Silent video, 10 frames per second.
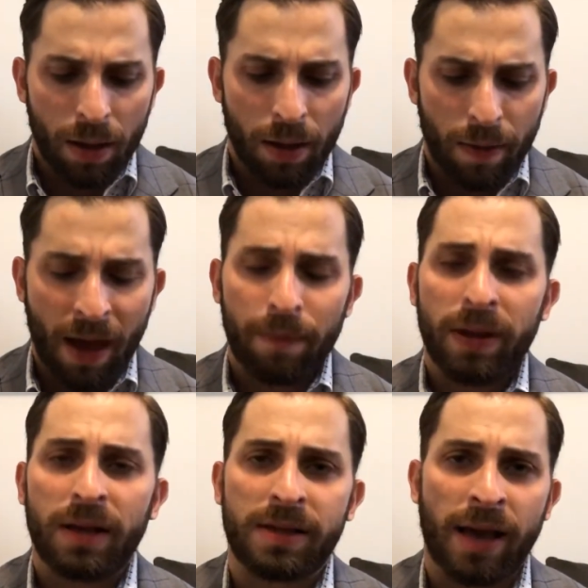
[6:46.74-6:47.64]
That
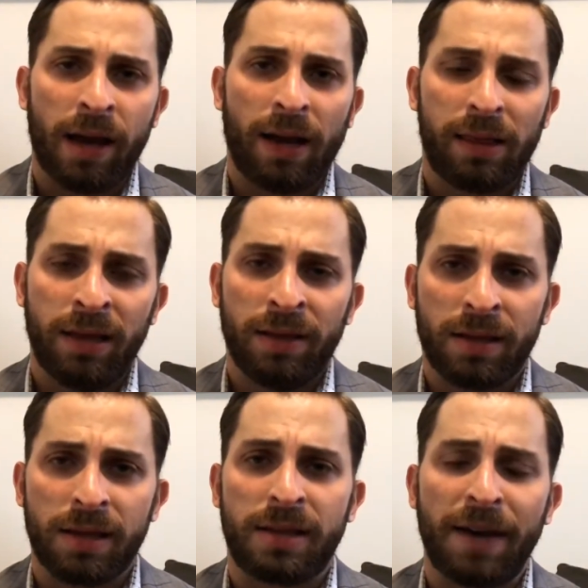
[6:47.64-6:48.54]
being said, I think
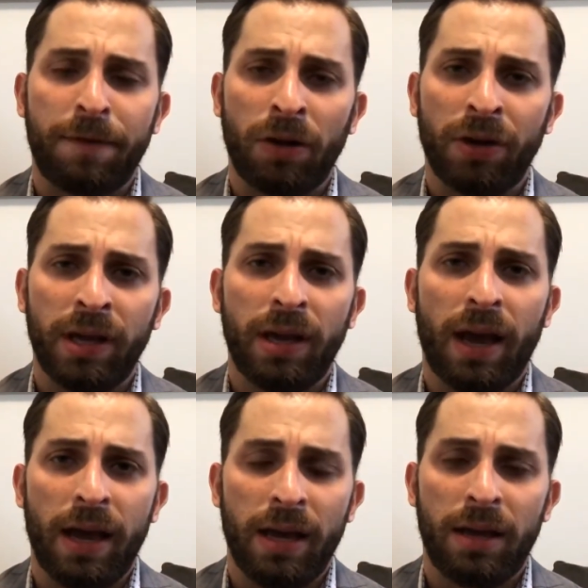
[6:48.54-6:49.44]
this is definitely
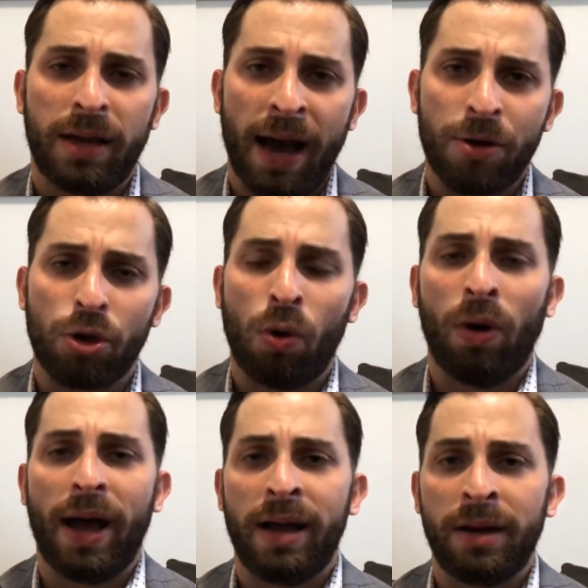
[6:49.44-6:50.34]
a
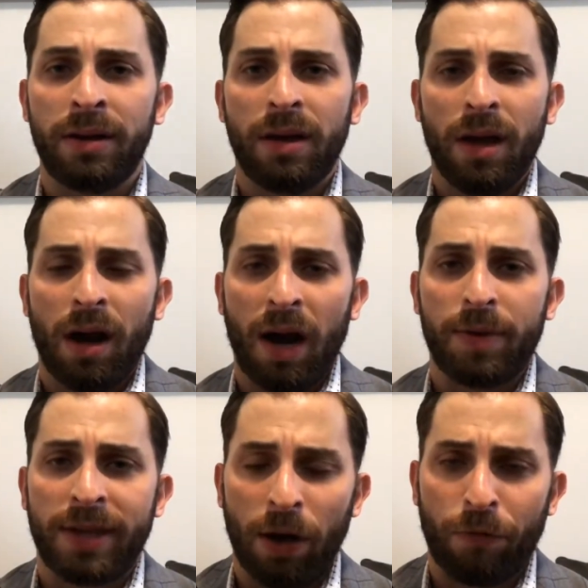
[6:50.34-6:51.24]
casual and
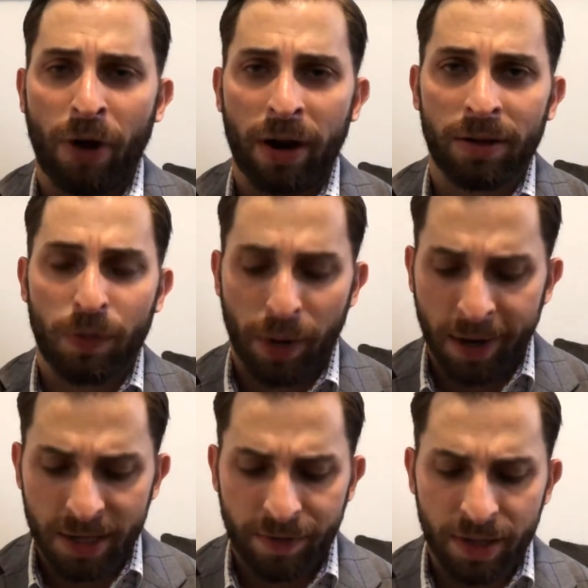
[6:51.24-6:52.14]
upscale fragrance
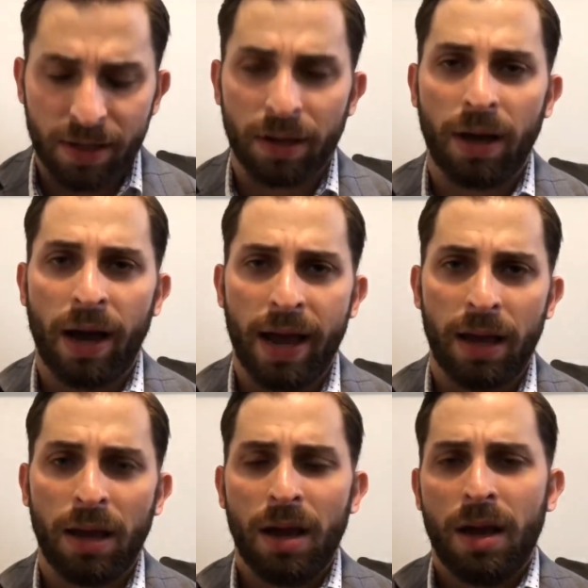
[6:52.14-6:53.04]
because of
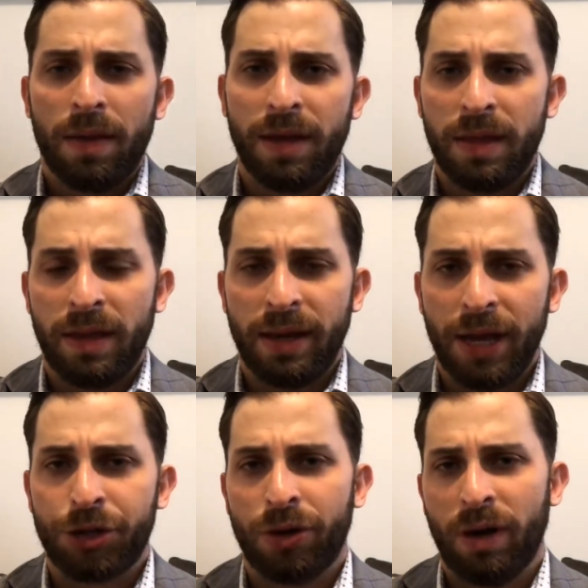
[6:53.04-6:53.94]
the
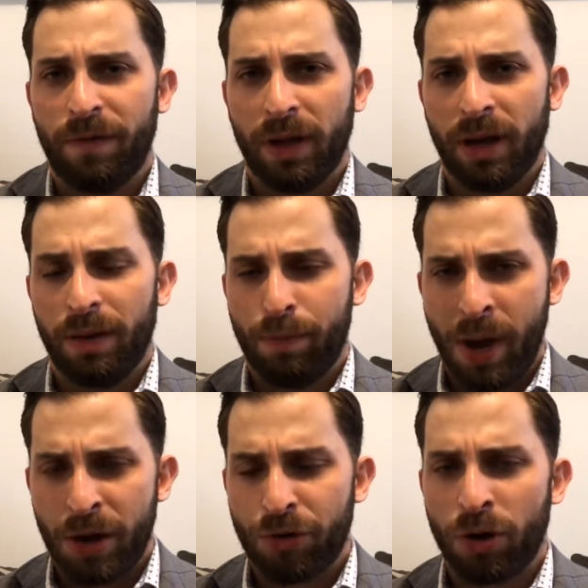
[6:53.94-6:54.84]
nature of the
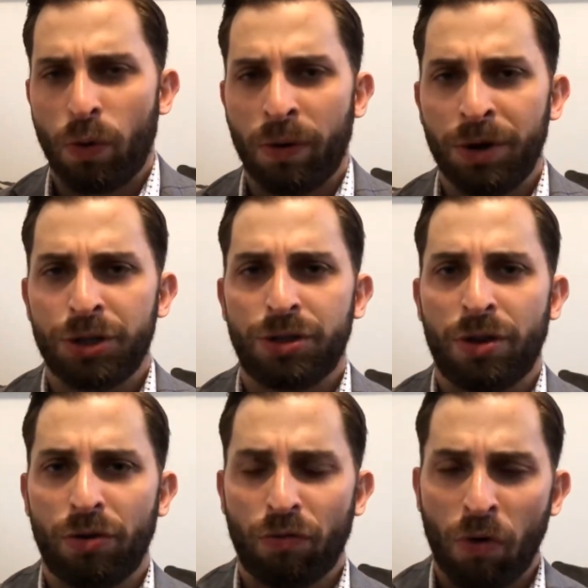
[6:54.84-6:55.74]
mandarin orange, the
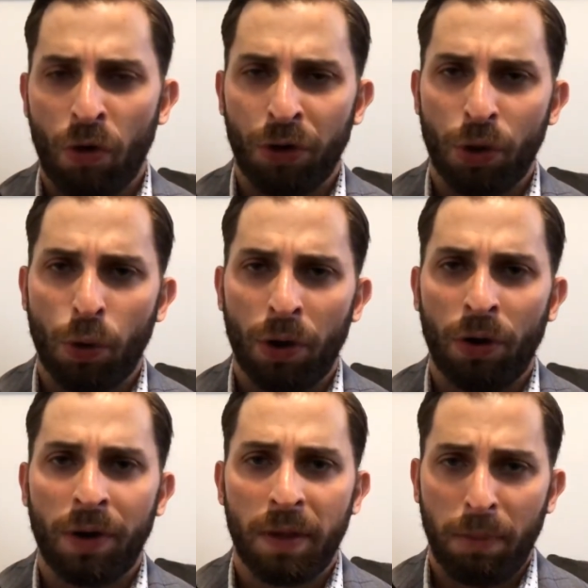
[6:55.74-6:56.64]
neroli
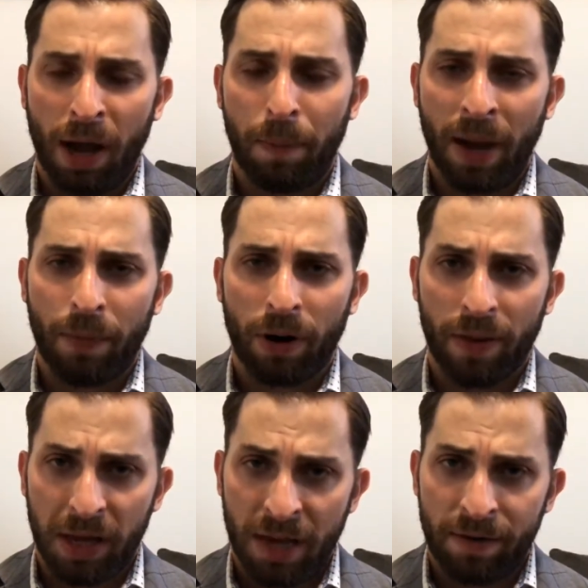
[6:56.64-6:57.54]
oil, and the black pepper
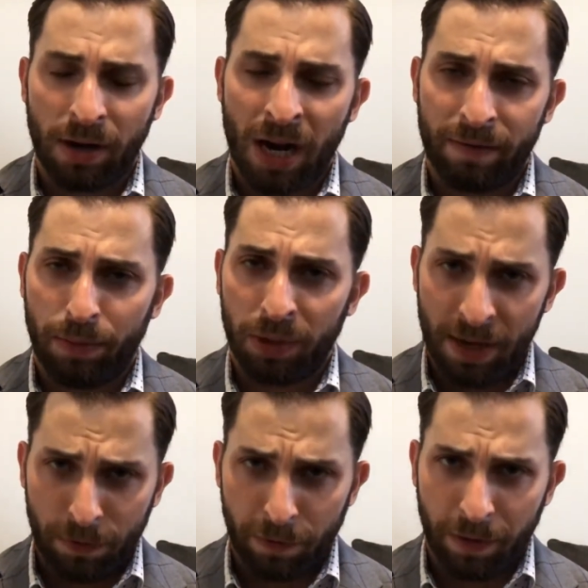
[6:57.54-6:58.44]
that give it a kind of a
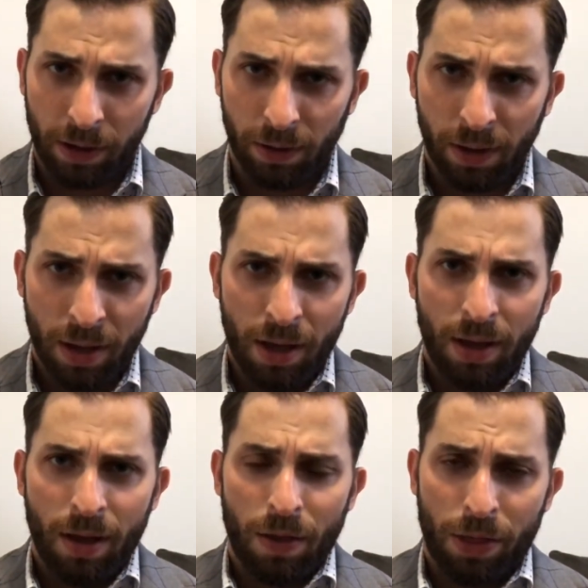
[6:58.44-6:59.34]
playful feel.
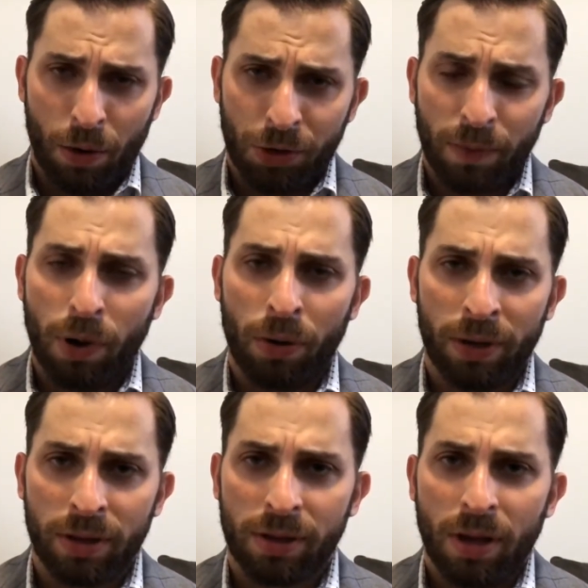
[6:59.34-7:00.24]
Those
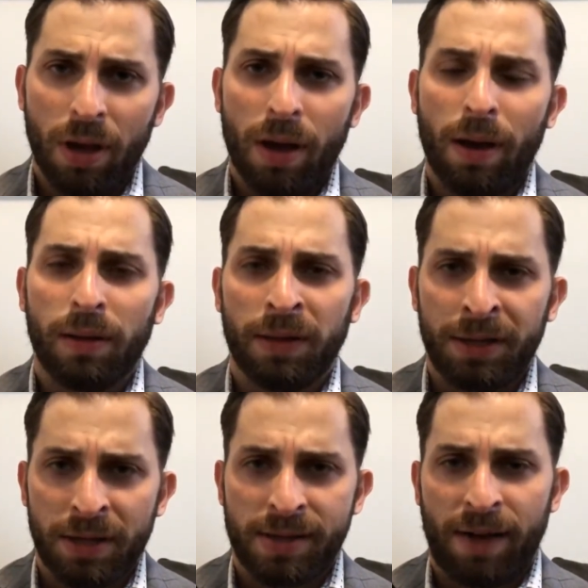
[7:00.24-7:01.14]
components
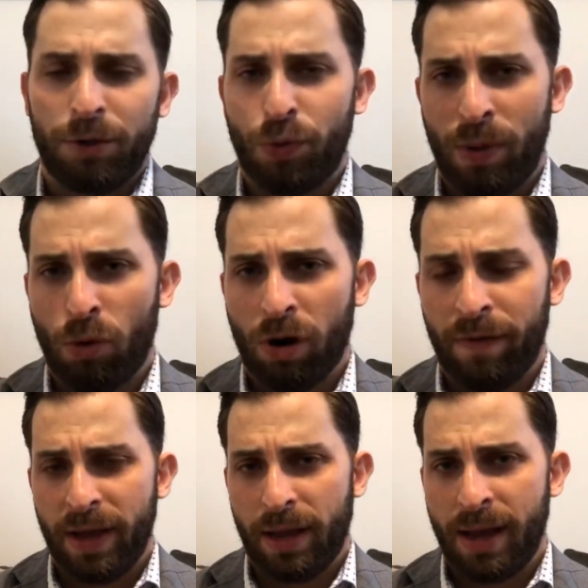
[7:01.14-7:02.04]
lend itself to a more of
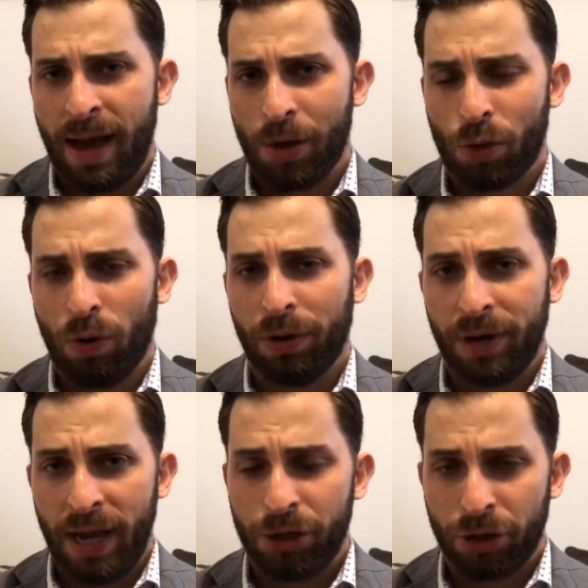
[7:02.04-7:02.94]
casual
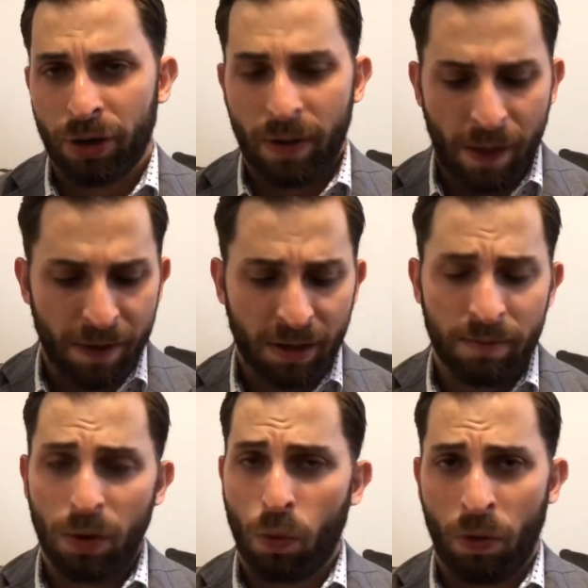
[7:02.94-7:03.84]
nature that this can
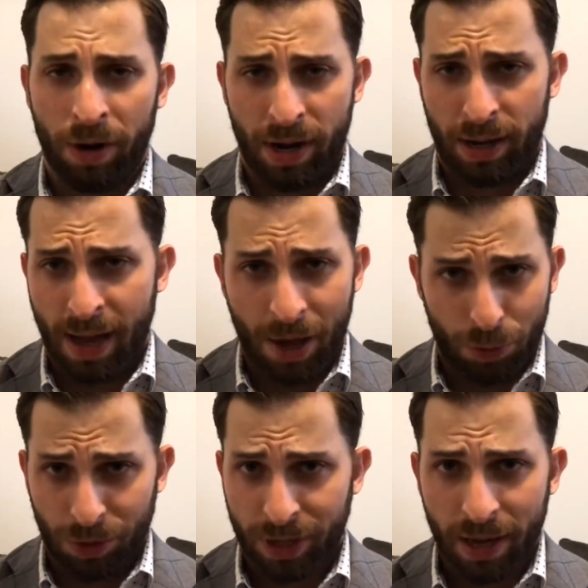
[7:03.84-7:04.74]
be worn in a
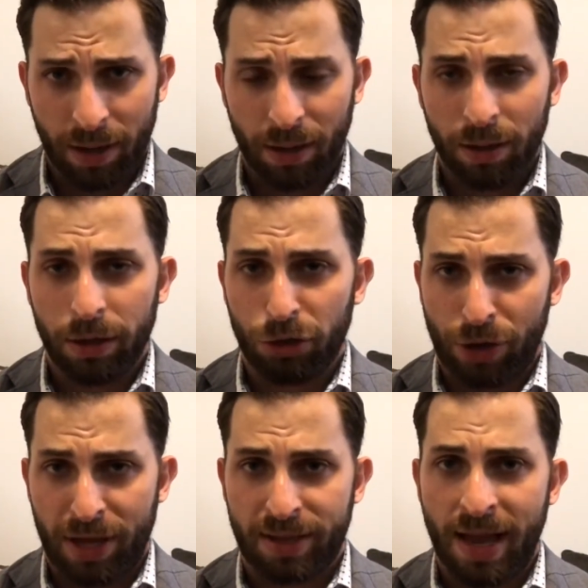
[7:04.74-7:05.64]
casual setting,
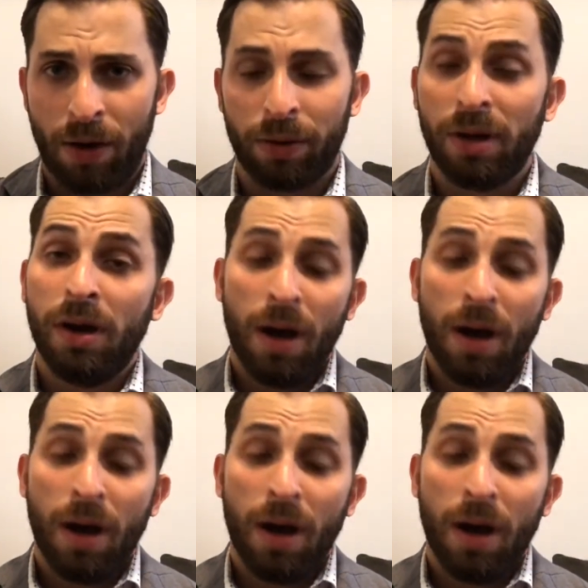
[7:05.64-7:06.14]
dressed down.